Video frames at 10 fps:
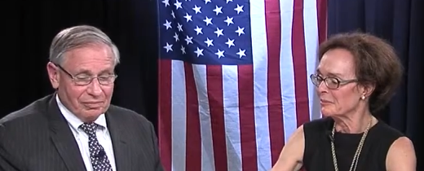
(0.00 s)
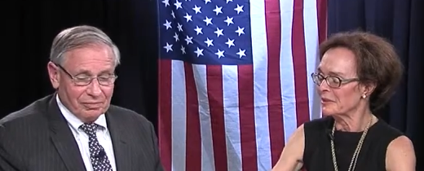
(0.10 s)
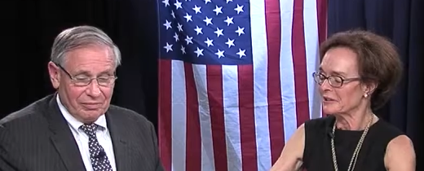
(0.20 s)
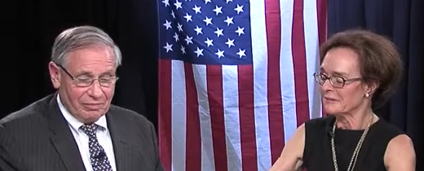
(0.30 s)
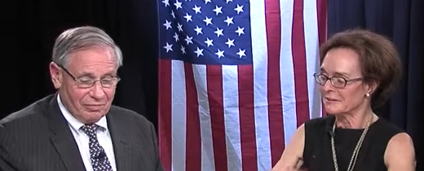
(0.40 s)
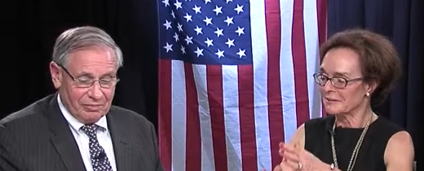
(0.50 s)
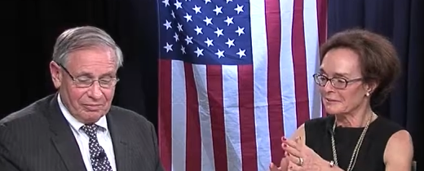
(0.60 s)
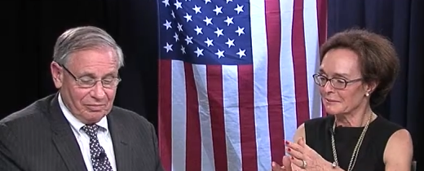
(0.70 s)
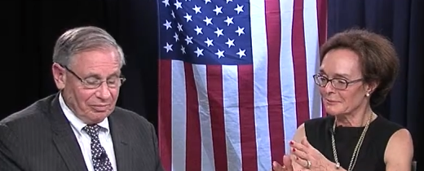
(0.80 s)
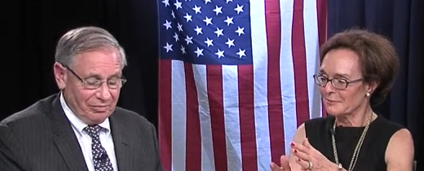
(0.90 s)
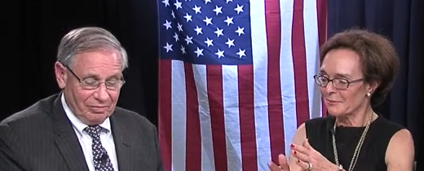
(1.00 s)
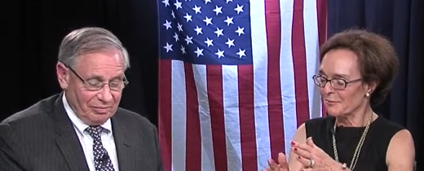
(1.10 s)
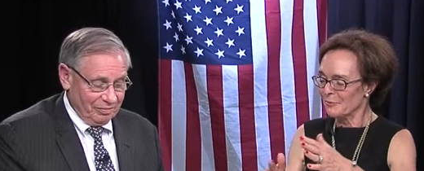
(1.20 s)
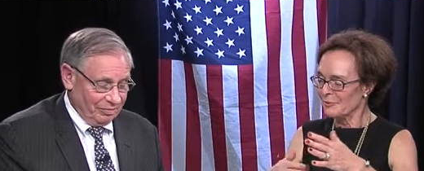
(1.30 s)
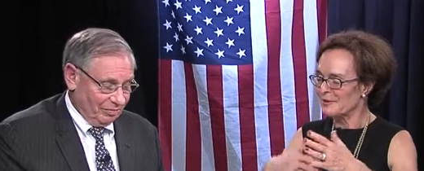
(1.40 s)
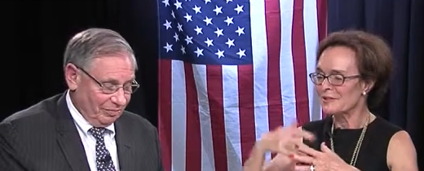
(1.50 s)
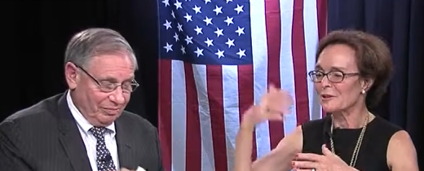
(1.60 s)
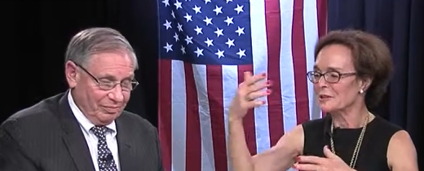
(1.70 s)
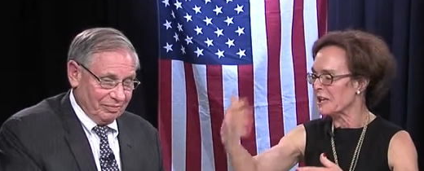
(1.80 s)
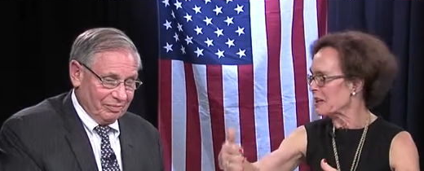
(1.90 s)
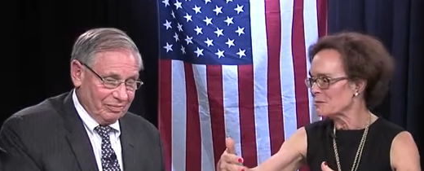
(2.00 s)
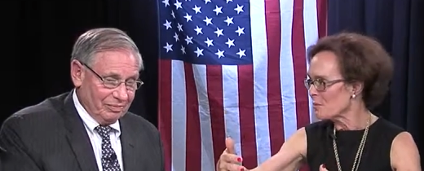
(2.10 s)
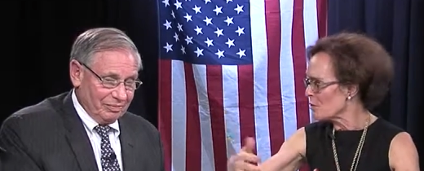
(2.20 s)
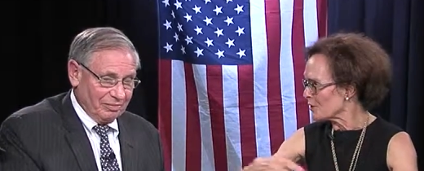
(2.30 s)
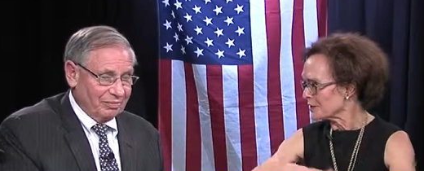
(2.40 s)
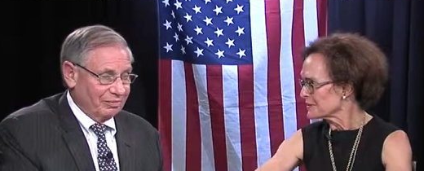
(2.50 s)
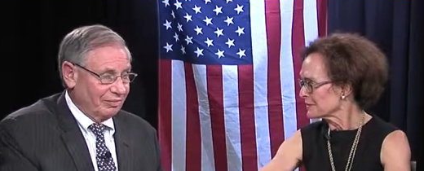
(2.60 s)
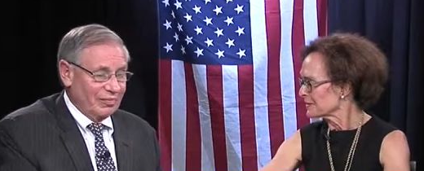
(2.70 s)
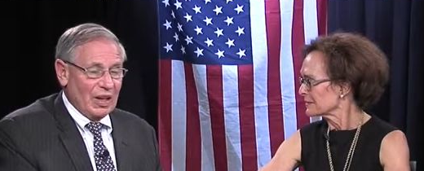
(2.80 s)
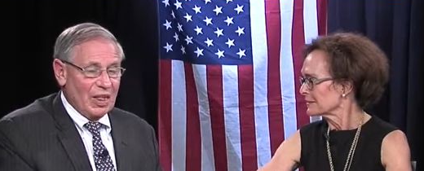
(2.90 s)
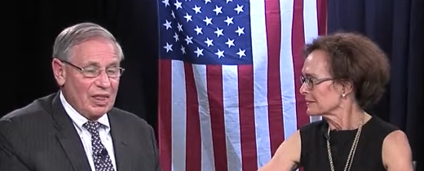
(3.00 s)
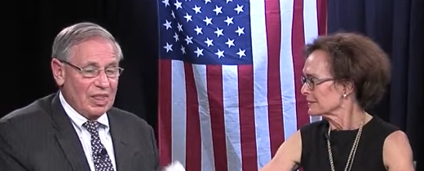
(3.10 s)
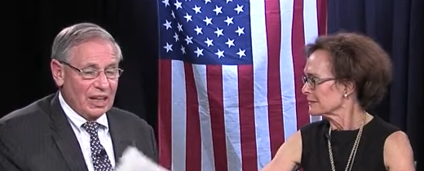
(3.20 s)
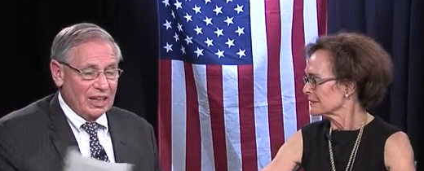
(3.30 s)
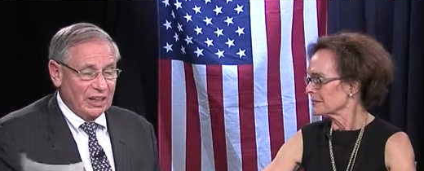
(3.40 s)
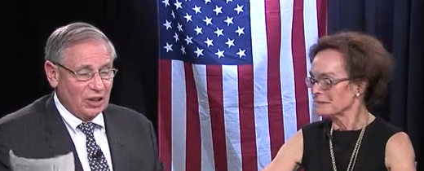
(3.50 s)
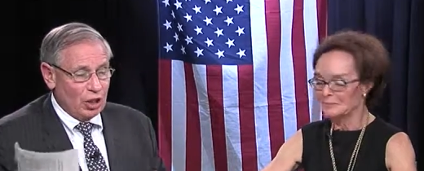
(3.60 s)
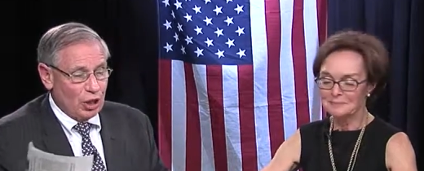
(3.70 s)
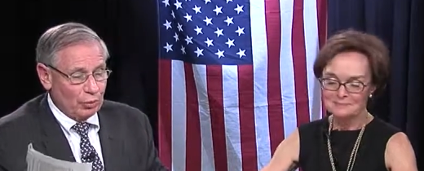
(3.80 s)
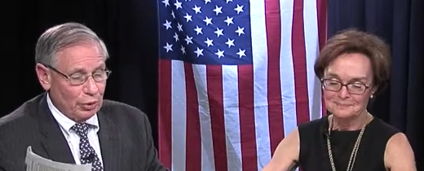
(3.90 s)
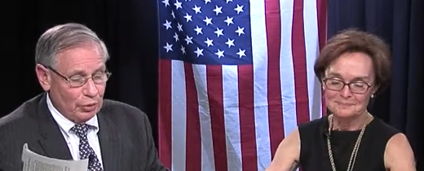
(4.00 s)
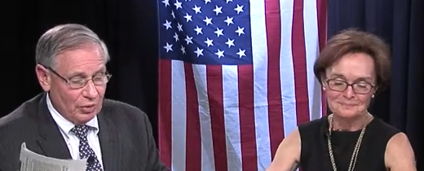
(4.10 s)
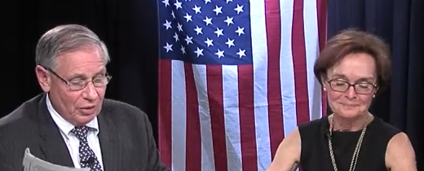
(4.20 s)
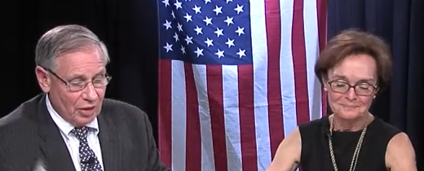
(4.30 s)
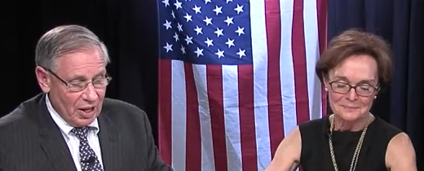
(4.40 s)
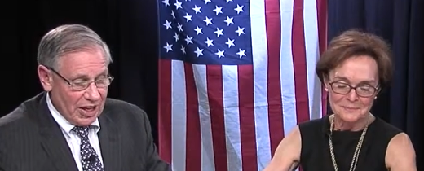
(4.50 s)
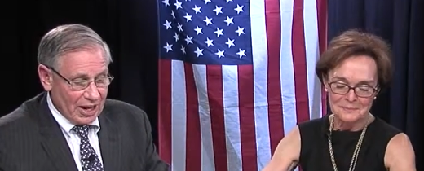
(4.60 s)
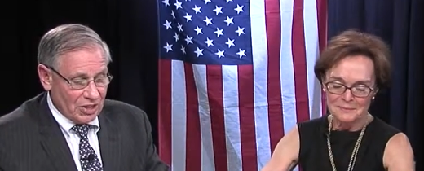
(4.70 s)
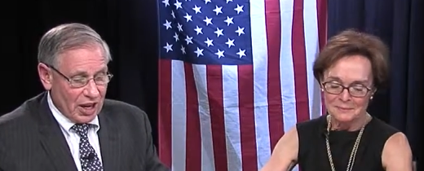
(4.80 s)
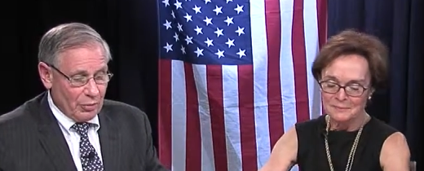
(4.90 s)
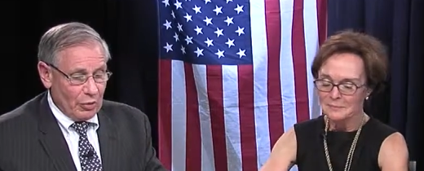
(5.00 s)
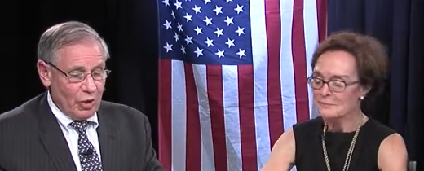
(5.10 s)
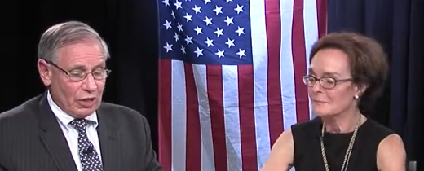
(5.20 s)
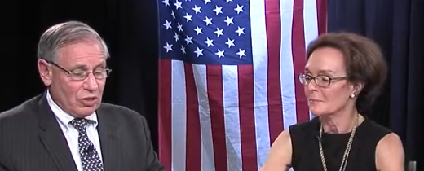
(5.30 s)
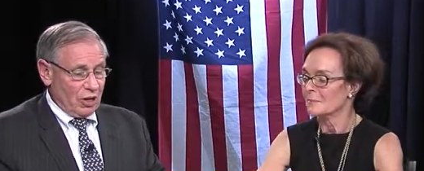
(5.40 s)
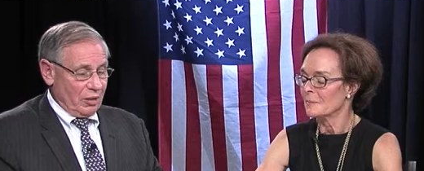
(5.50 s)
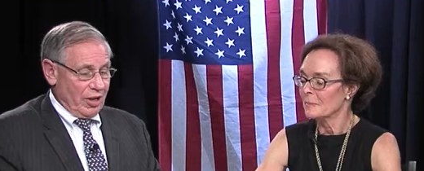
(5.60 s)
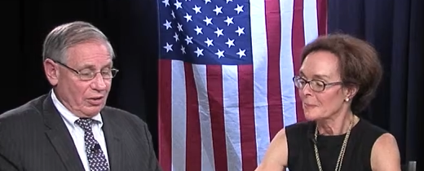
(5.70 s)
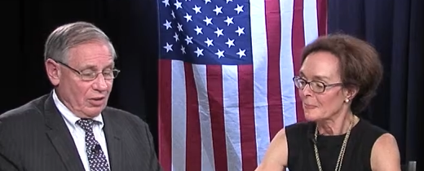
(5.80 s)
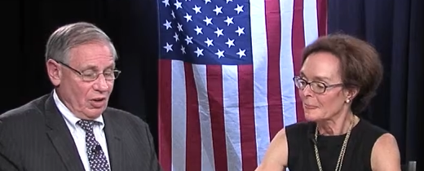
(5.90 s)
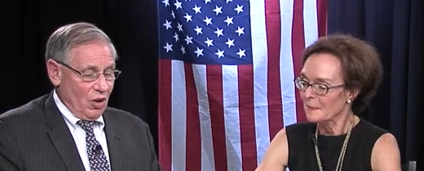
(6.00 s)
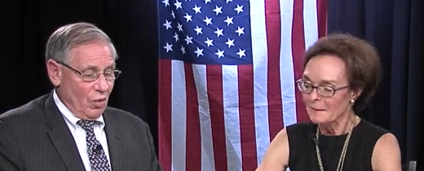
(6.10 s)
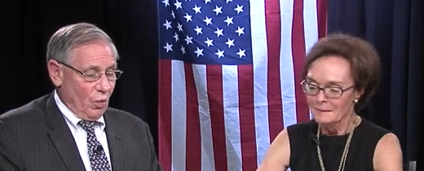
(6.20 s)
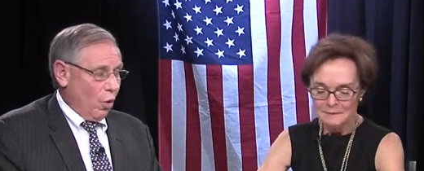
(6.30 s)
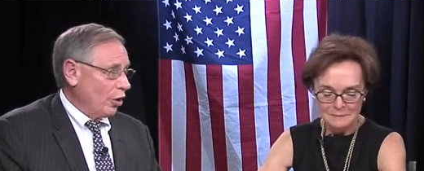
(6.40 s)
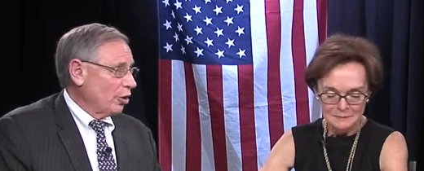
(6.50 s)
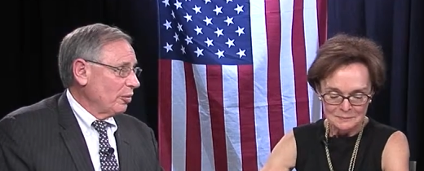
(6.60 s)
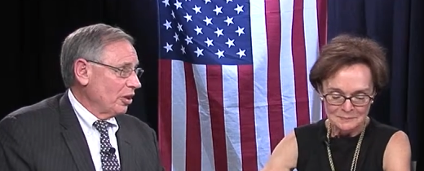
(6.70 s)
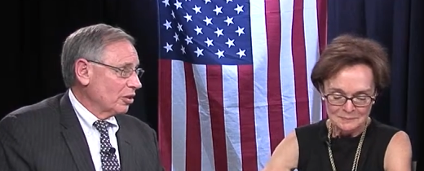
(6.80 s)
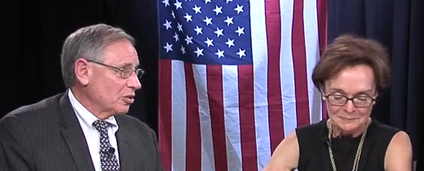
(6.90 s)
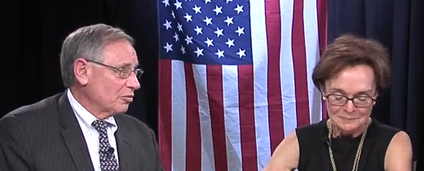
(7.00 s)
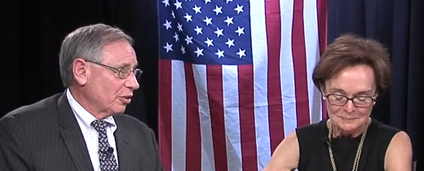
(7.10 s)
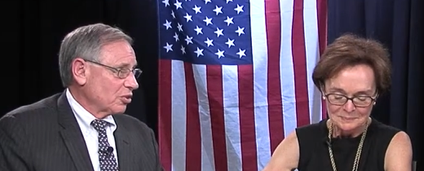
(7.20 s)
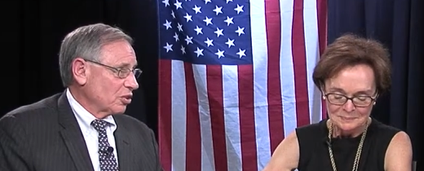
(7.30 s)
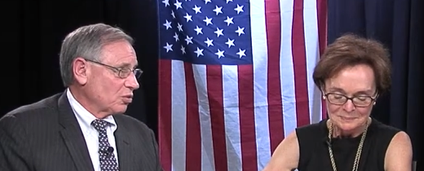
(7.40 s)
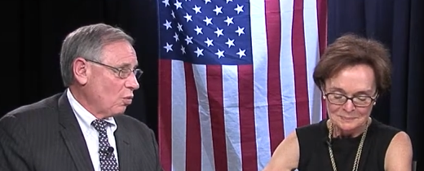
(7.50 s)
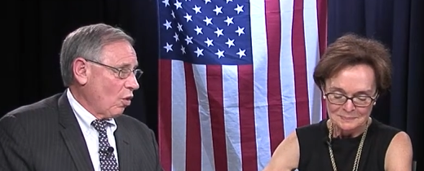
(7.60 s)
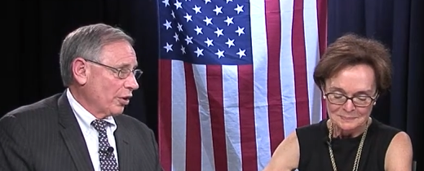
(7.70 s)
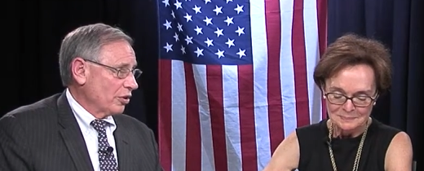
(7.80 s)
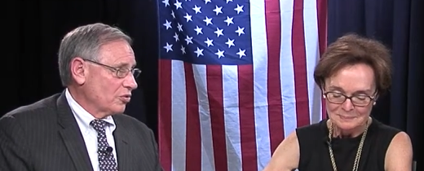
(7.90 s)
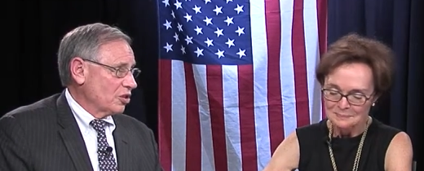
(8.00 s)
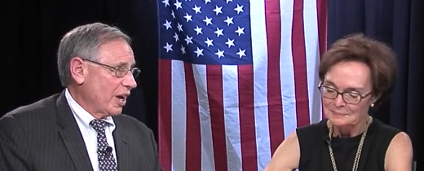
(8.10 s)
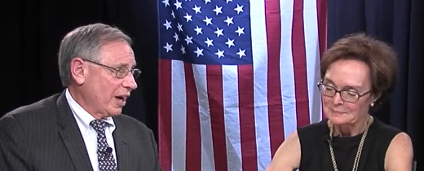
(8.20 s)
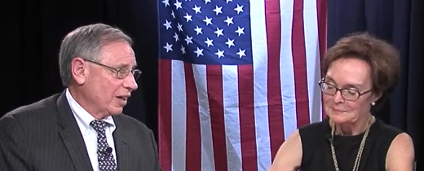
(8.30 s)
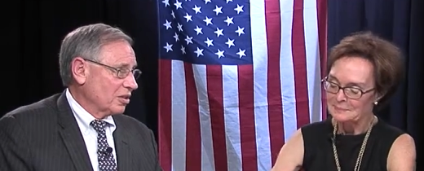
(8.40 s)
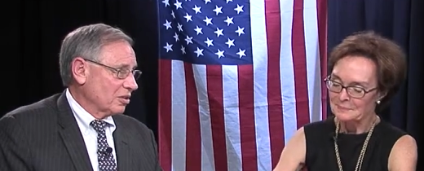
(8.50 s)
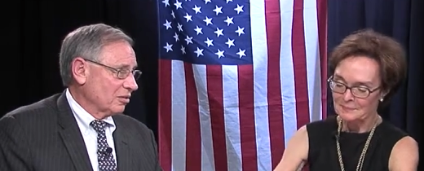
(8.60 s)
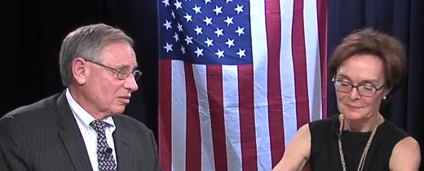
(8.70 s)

Speaker 1: but is there an end point?
Speaker 2: Think it through. Next time we want to talk about water meters versus water tanks.